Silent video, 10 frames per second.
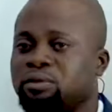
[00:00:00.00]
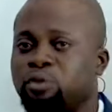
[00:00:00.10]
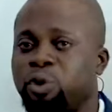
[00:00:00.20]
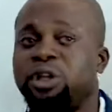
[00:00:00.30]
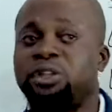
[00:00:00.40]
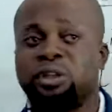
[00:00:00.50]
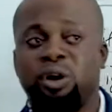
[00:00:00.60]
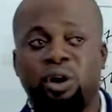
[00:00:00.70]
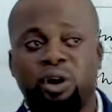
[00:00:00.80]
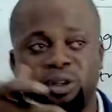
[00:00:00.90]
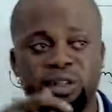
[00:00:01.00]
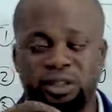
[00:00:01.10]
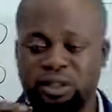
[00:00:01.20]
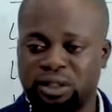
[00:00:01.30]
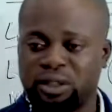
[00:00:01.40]
with all
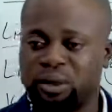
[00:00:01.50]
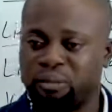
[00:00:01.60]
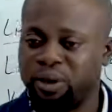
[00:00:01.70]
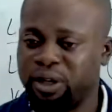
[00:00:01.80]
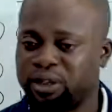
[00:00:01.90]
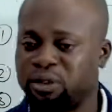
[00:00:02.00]
this in place,